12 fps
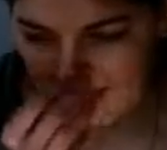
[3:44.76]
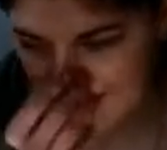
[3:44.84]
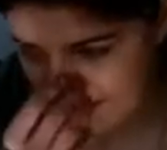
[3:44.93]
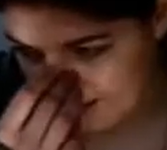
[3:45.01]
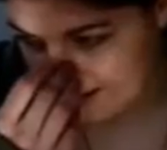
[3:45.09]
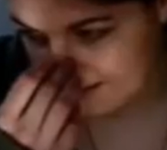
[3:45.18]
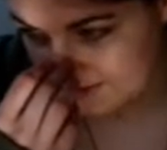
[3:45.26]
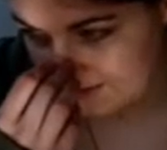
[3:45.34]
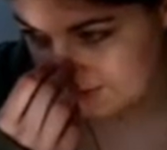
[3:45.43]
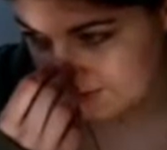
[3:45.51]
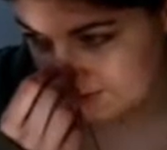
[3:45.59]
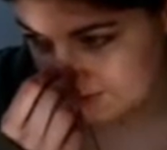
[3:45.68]
and
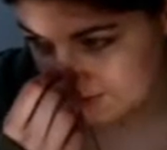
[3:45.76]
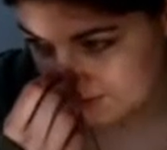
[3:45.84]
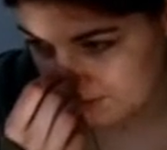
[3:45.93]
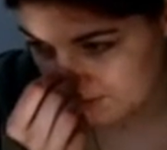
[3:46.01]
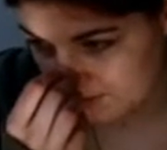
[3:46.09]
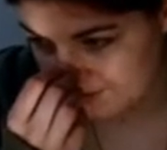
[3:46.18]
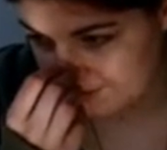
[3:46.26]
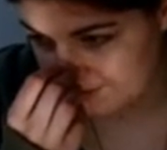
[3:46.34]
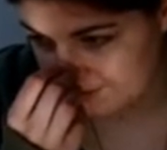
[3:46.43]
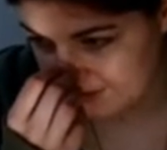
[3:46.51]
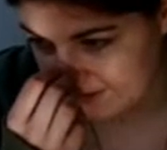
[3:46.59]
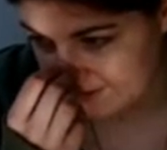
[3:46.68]
oh, what's
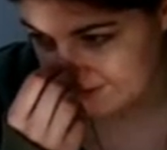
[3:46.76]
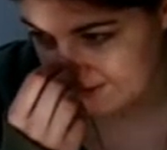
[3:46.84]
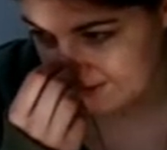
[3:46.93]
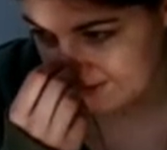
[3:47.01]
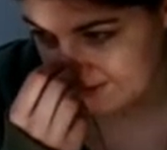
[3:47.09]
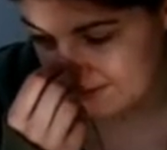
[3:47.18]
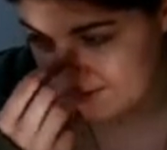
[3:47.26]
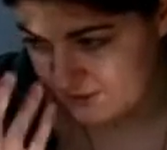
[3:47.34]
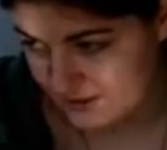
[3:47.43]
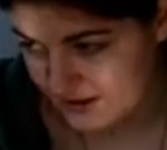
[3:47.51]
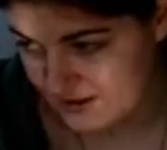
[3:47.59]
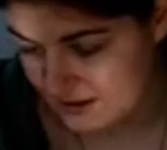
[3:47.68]
his face?
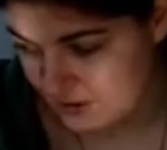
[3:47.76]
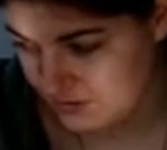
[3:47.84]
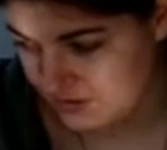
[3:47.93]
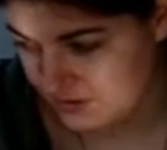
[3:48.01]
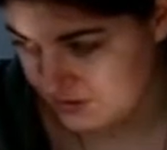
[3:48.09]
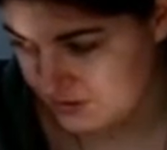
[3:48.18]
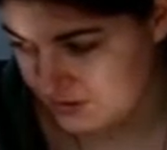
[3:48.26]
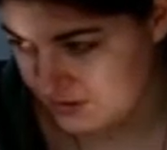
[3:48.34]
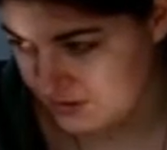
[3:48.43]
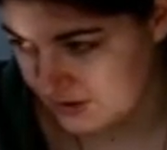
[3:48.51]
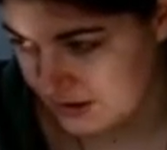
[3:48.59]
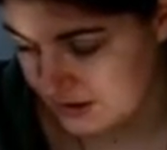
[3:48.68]
The main character.
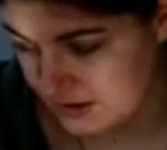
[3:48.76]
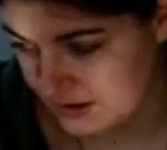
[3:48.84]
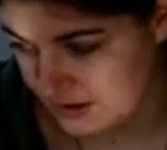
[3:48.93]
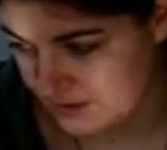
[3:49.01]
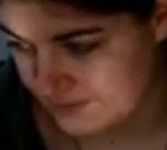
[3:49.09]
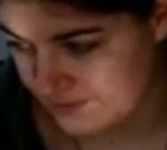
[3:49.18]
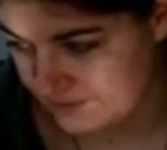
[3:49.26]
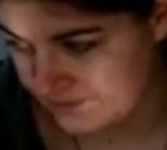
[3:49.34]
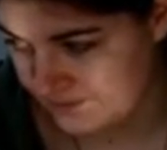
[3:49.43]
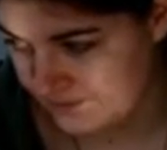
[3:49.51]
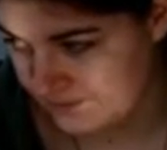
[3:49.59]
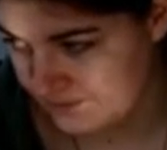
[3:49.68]
Um,
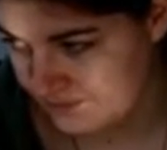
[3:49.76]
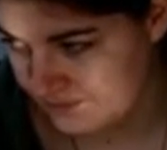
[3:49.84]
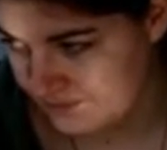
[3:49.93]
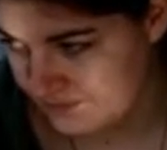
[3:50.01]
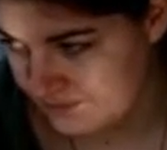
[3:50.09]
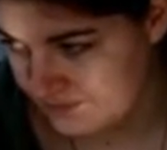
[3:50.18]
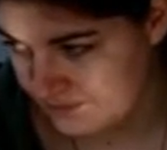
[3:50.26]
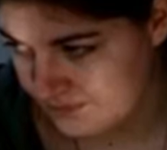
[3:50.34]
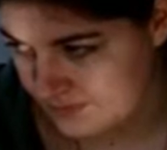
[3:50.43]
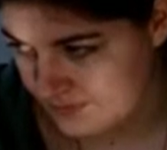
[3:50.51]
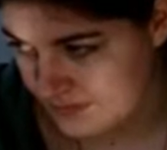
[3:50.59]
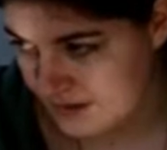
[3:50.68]

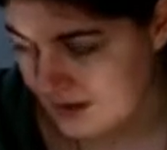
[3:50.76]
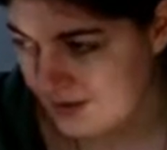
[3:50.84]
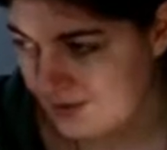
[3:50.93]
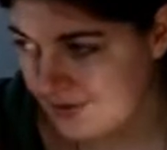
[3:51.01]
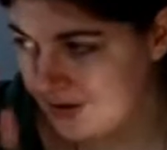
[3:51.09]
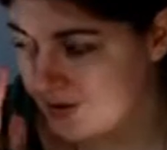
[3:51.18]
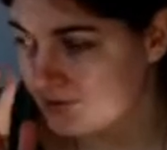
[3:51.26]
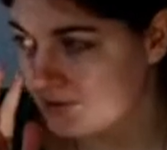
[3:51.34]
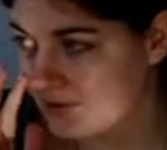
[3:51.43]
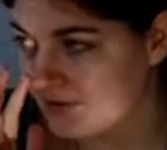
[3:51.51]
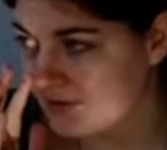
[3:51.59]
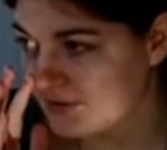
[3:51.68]
I think it
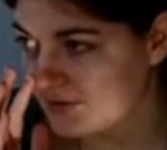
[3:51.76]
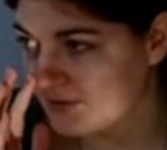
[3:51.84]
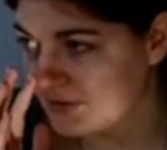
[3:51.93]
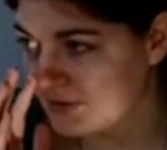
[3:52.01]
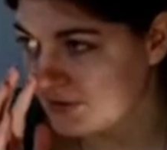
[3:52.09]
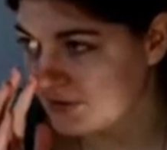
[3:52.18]
was